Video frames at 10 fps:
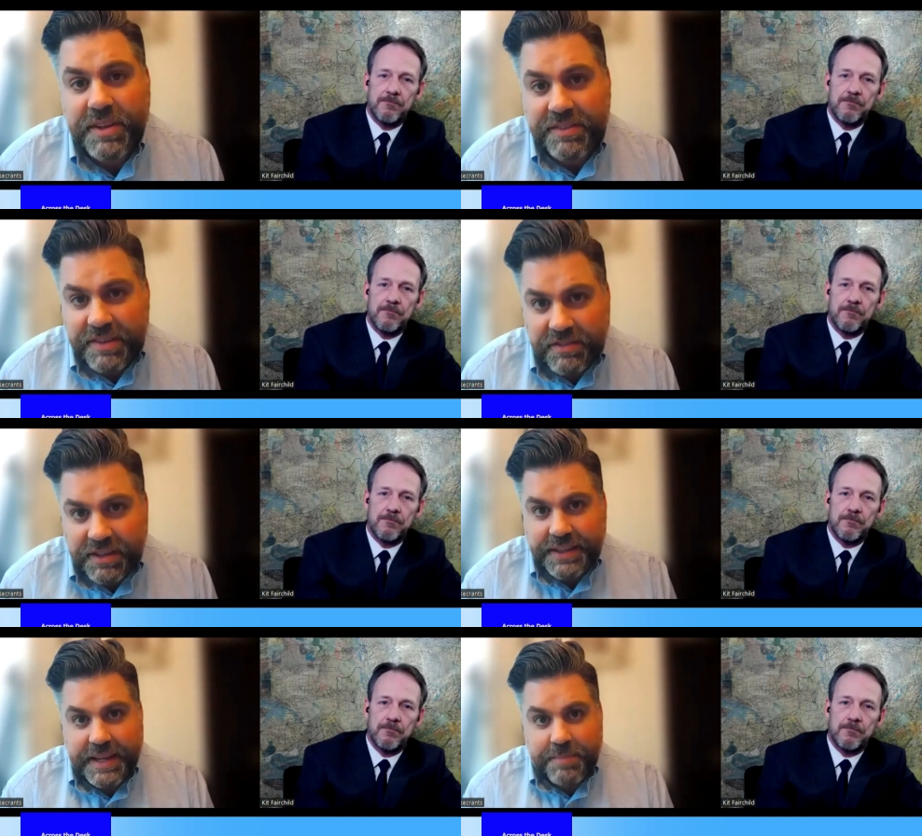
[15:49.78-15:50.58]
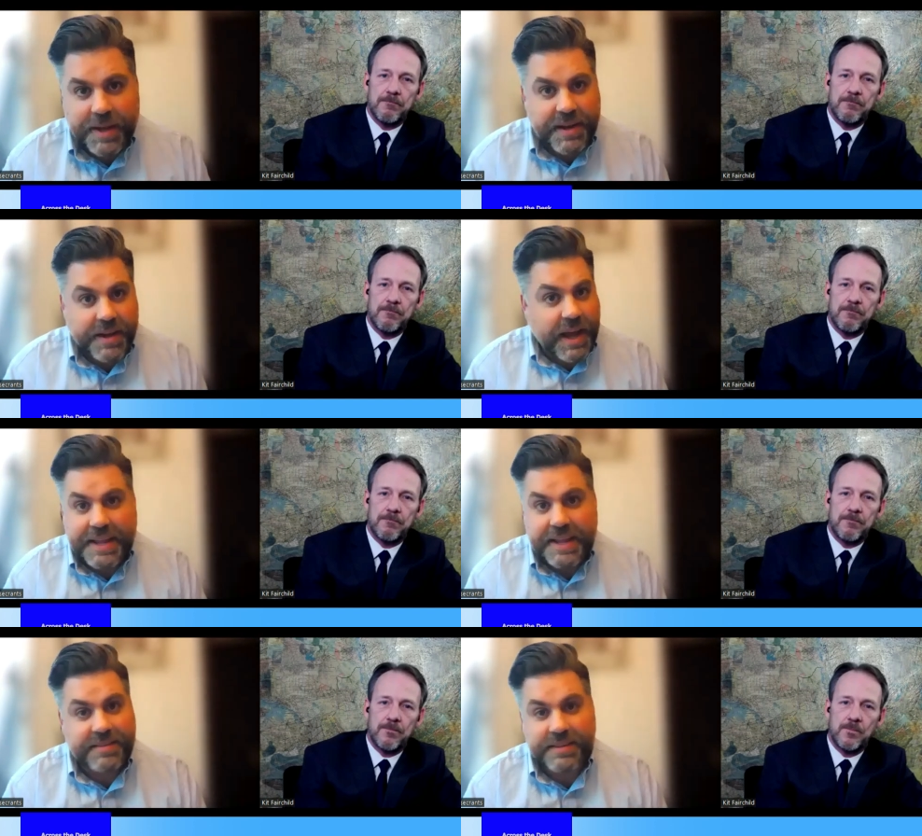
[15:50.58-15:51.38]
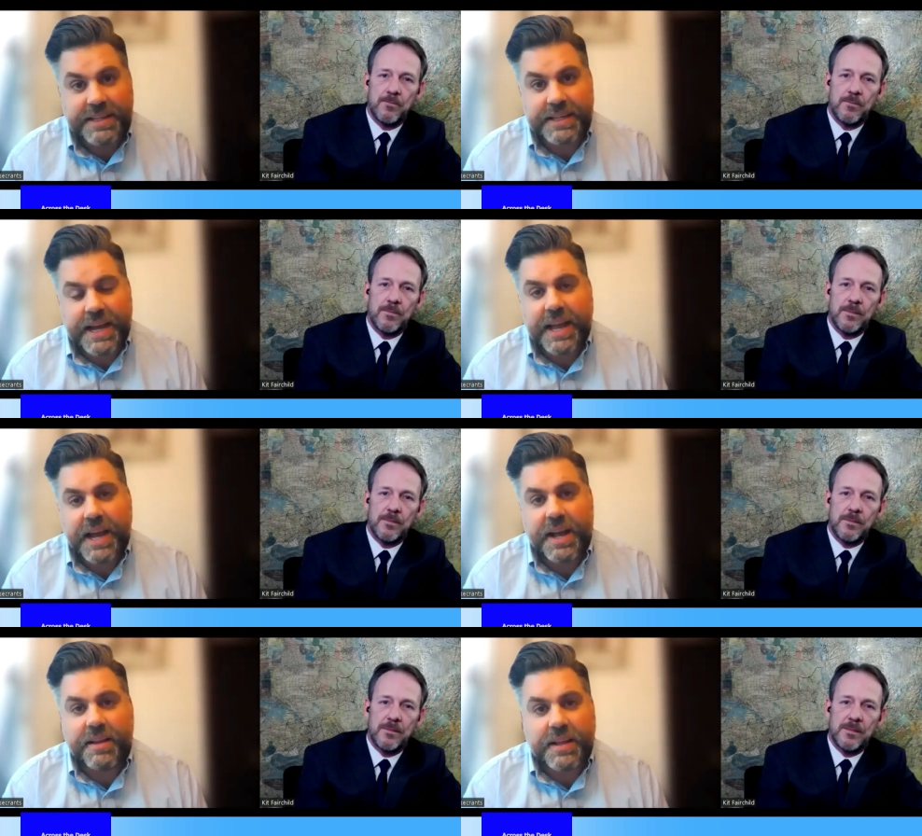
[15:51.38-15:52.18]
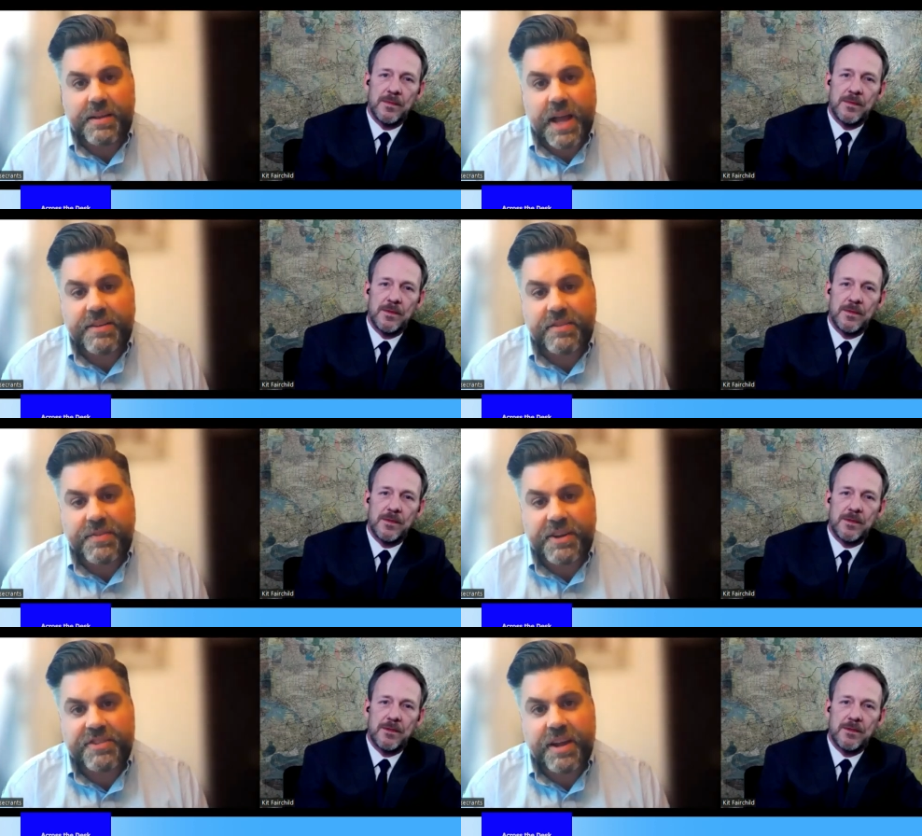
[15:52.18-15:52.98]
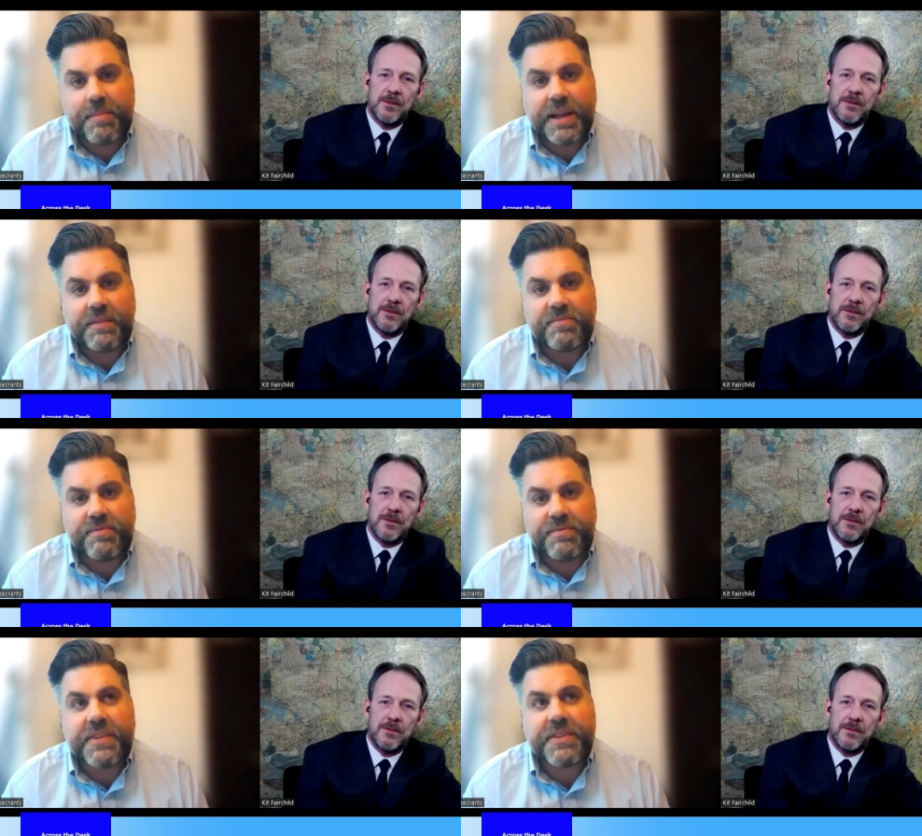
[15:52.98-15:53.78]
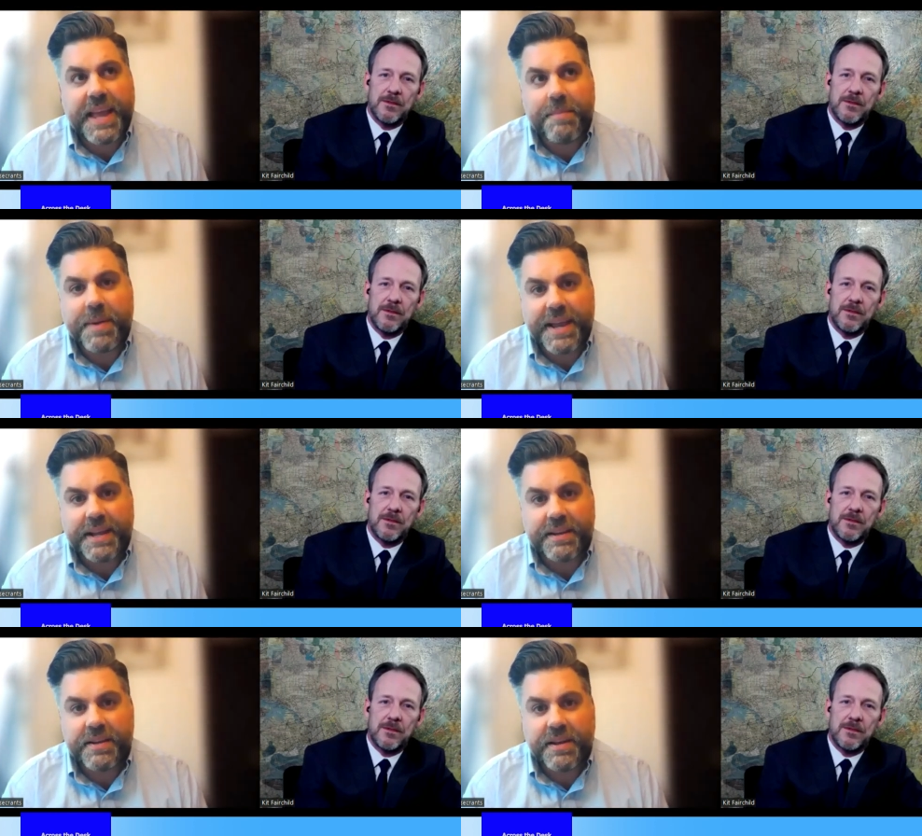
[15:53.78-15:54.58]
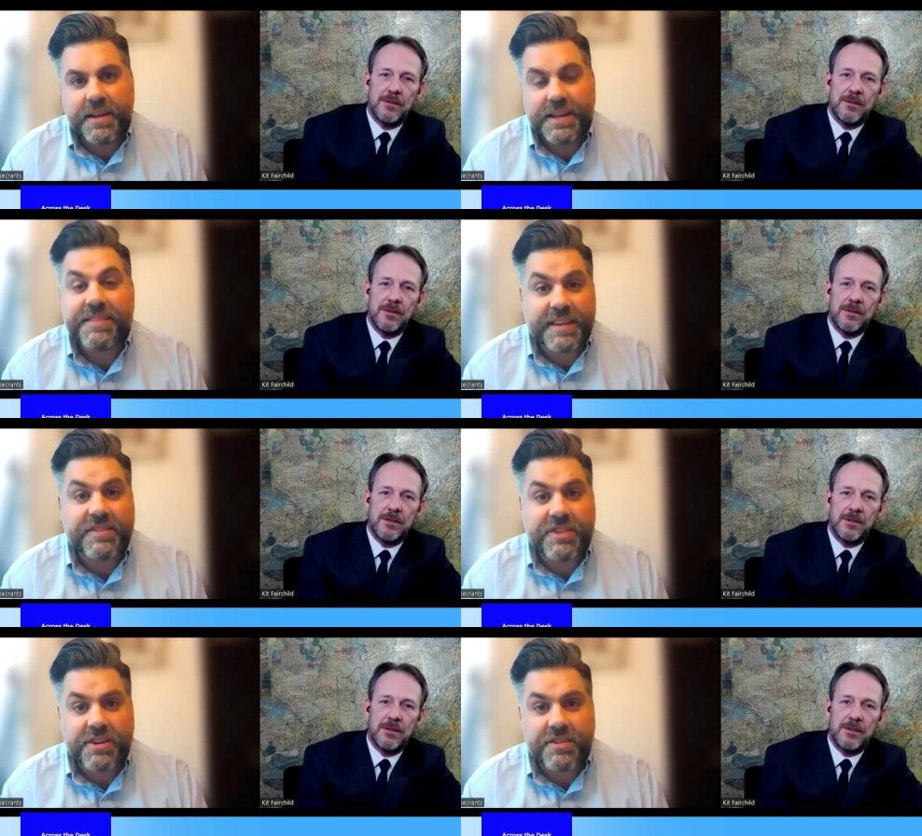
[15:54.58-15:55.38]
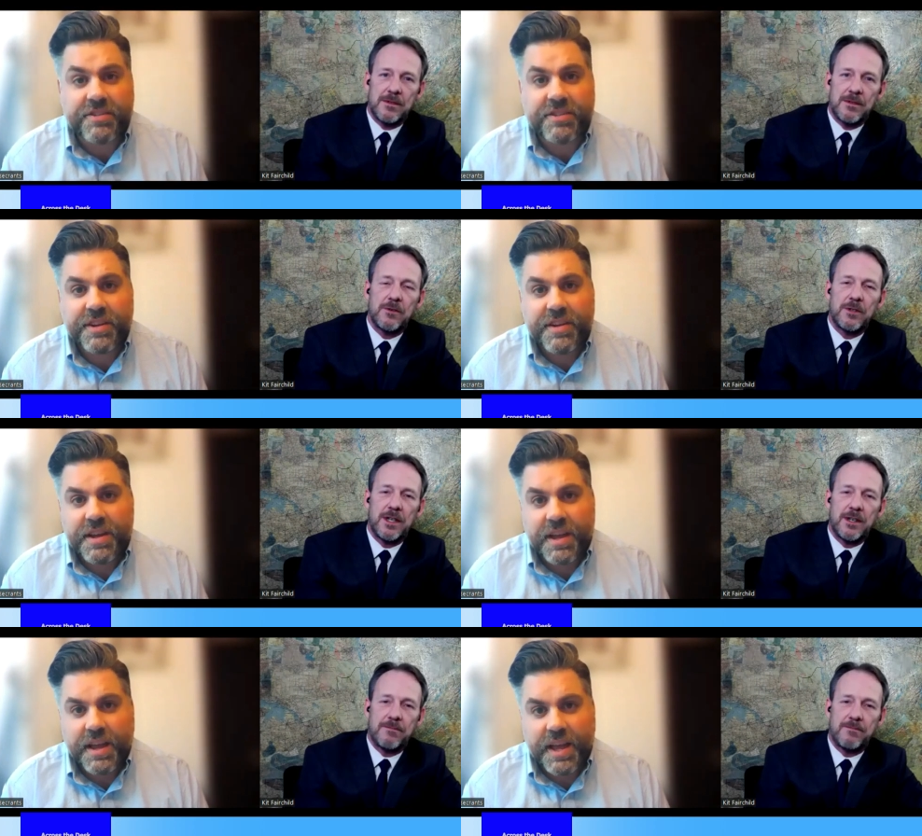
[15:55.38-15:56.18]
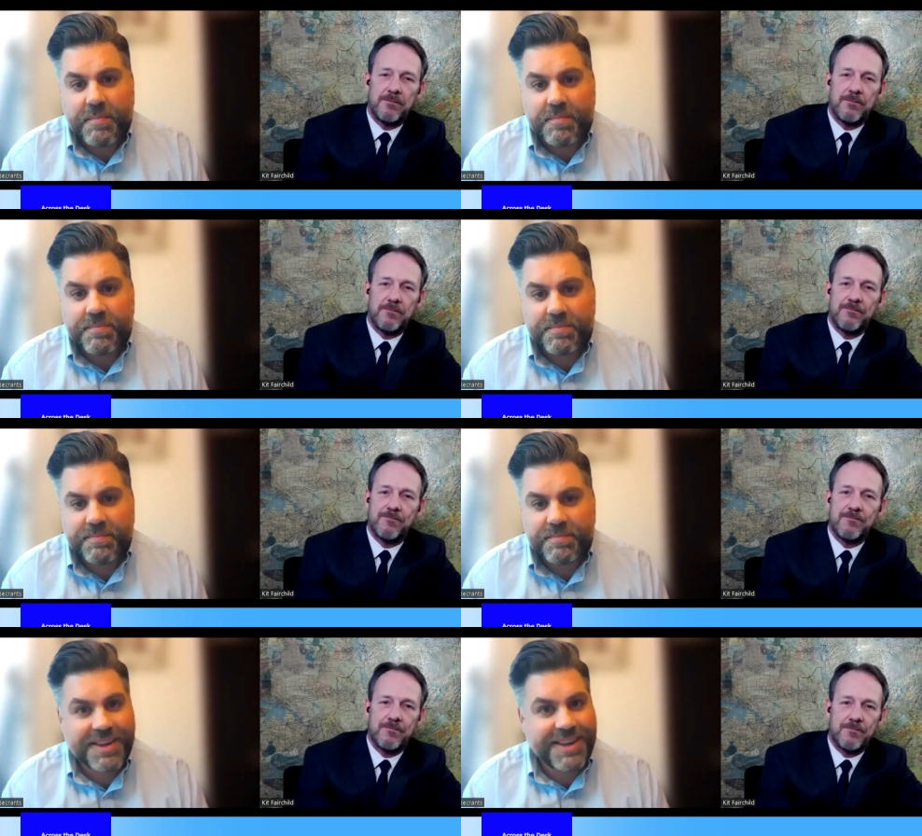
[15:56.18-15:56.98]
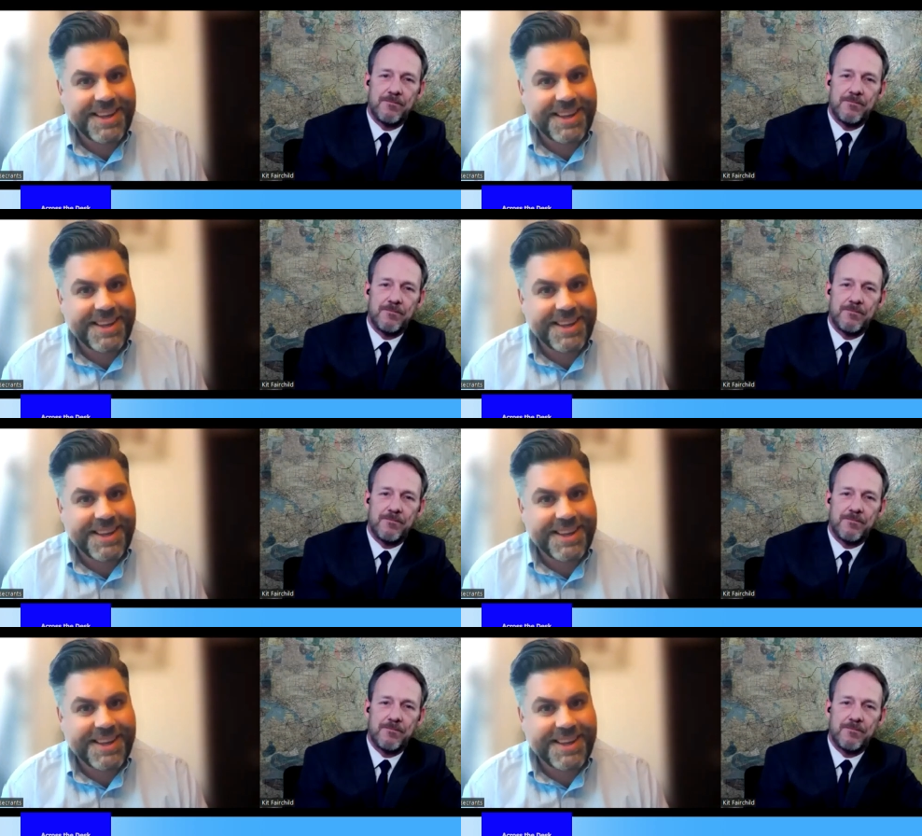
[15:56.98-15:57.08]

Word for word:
Speaker 1: consistently, but not easily. I I, I just finished up my fifth campaign in six years.
Speaker 2: Oh yeah. Um, mm.